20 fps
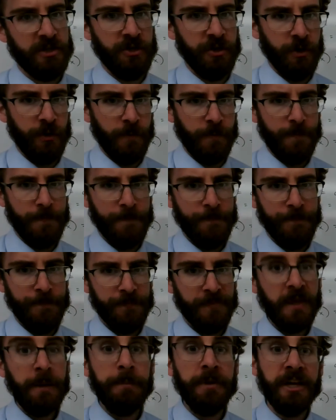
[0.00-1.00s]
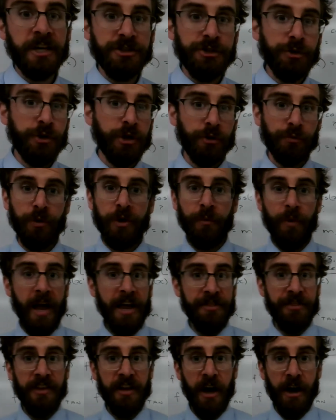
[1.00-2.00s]
two because you can
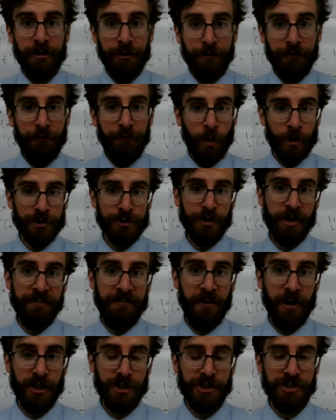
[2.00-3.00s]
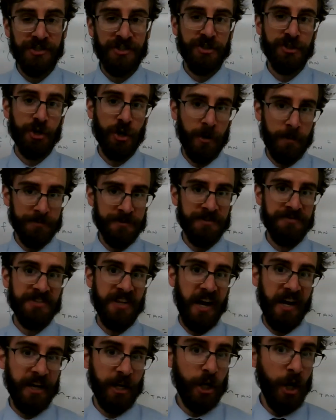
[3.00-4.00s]
rewrite the other four trig functions in terms of
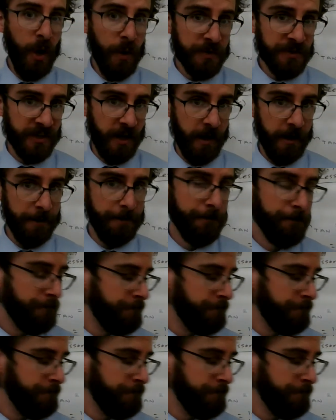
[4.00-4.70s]
sine and cosine.